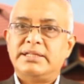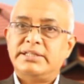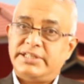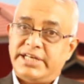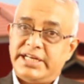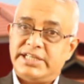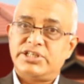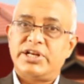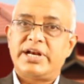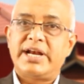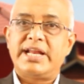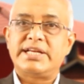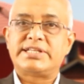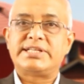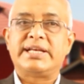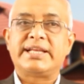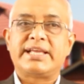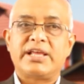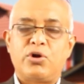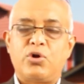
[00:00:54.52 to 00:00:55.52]

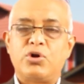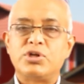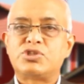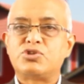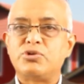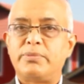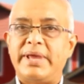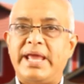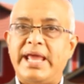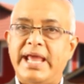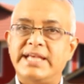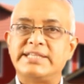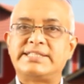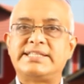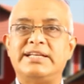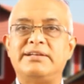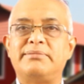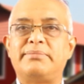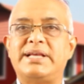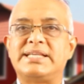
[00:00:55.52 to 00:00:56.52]
Degeneration can also be
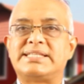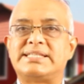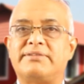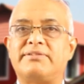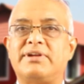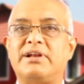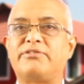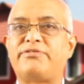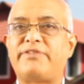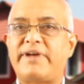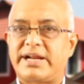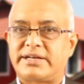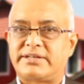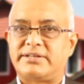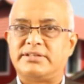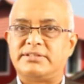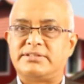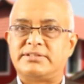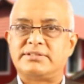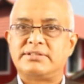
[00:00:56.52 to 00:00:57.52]
hastened by several
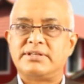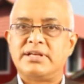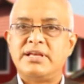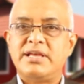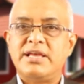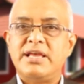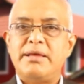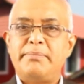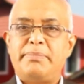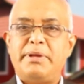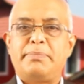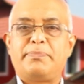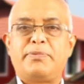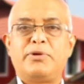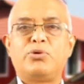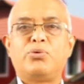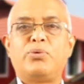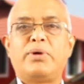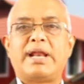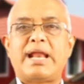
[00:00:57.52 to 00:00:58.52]
factors.
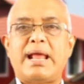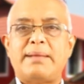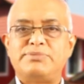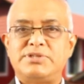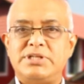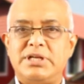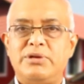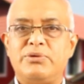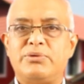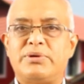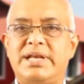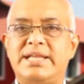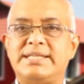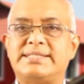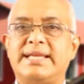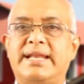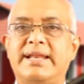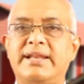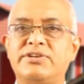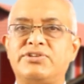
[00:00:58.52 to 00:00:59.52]
People who are absolutely
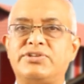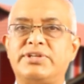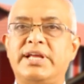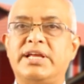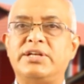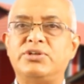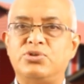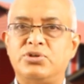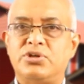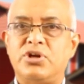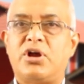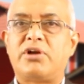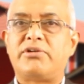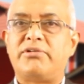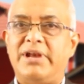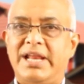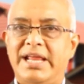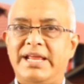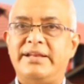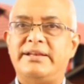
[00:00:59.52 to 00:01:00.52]
sedentary and do
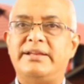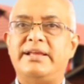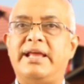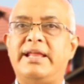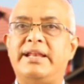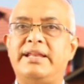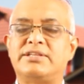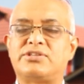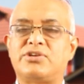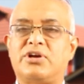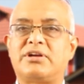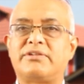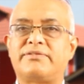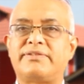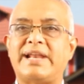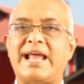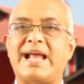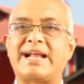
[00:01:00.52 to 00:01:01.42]
not lead any sort of an